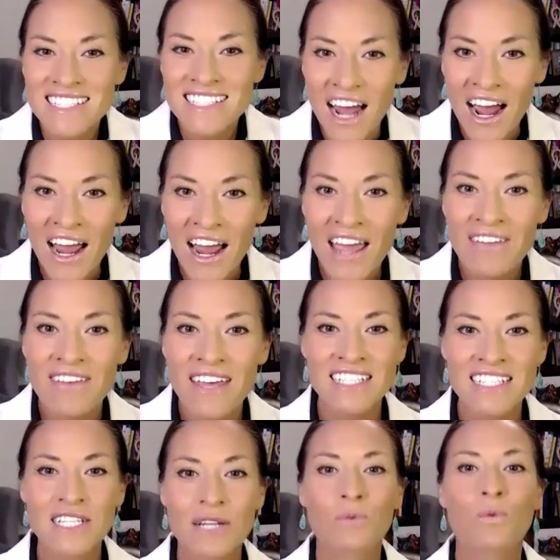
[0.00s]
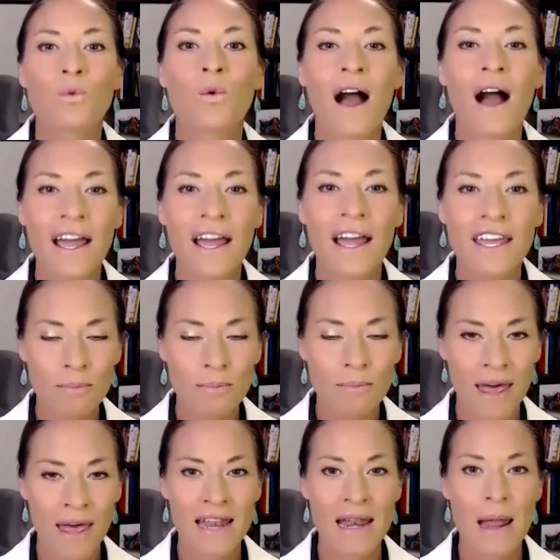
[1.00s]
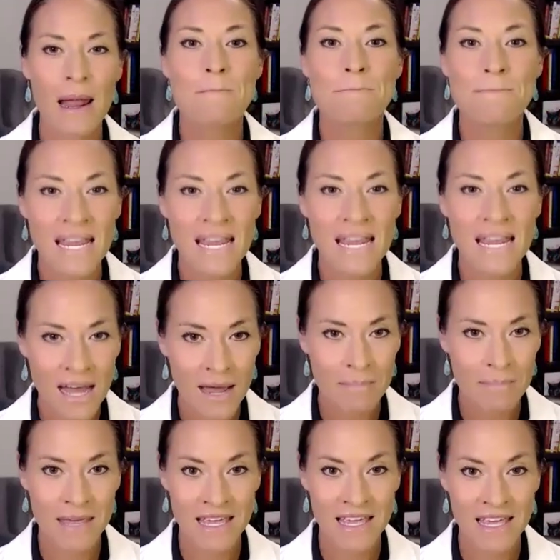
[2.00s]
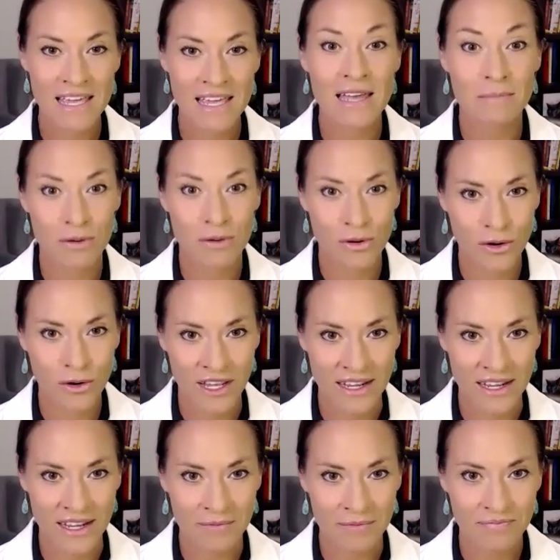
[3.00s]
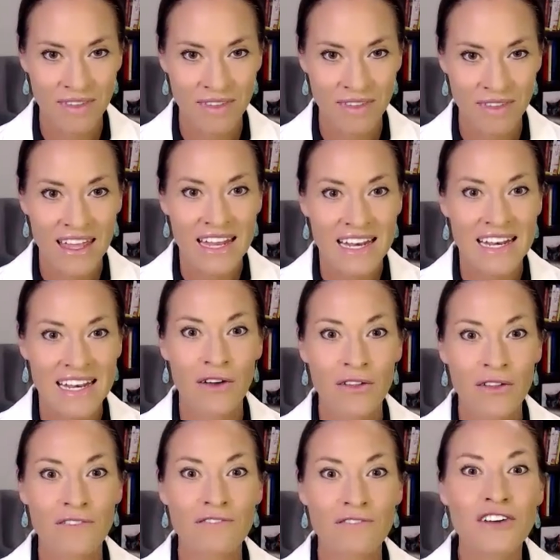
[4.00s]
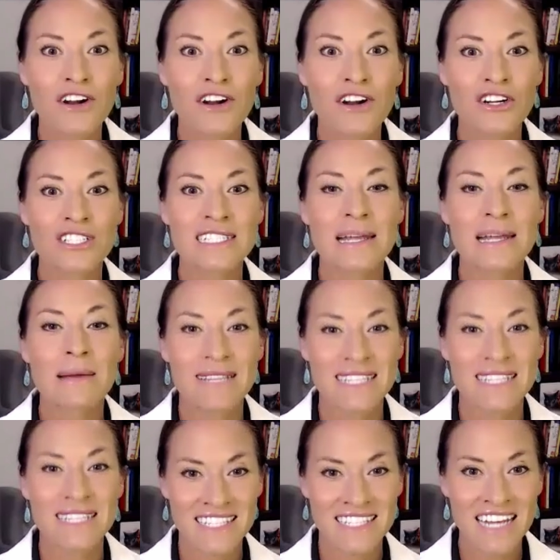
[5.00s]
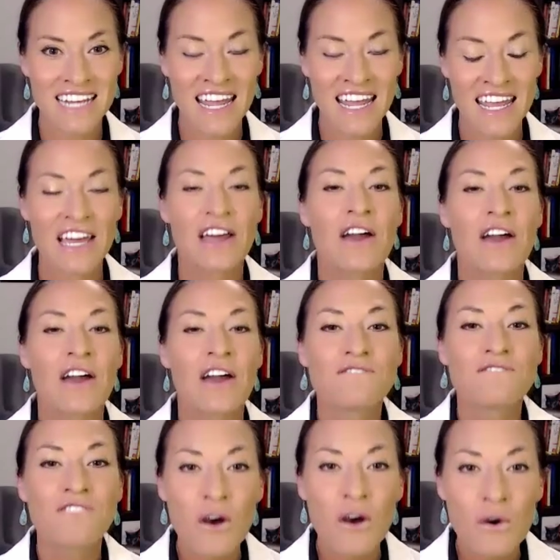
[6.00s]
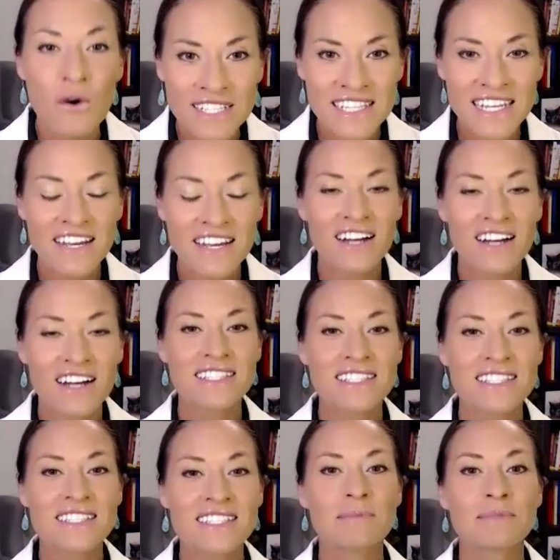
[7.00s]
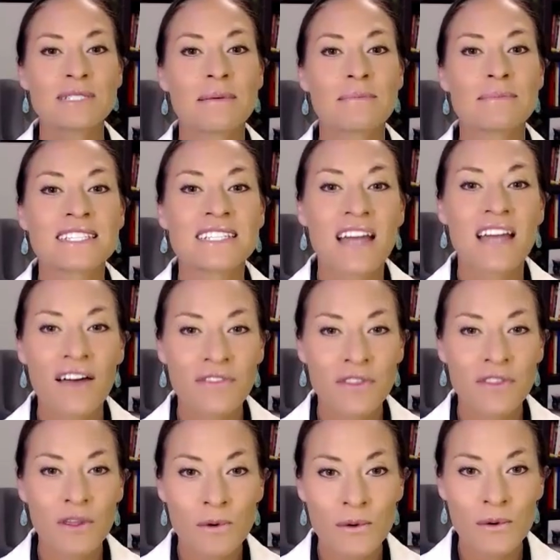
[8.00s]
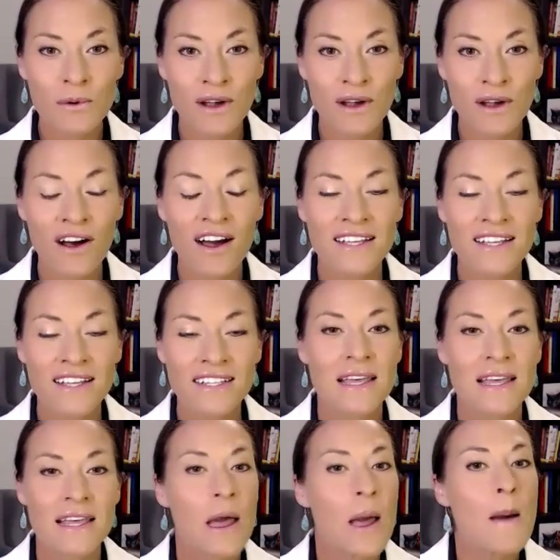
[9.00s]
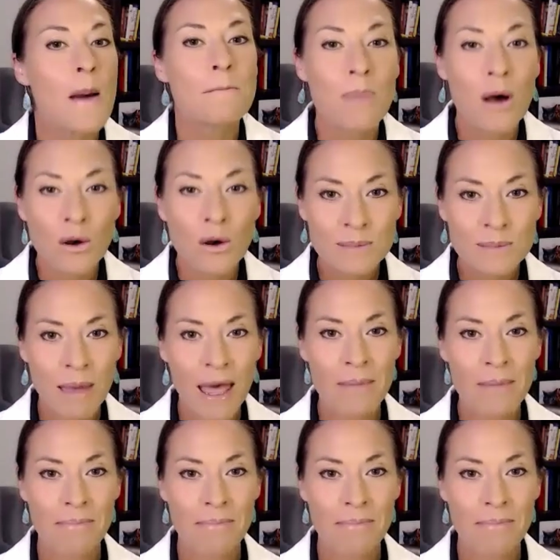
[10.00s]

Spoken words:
dive into why your pet may not be improving. Now, the first mistake: focusing on symptoms, not the root cause. Most pet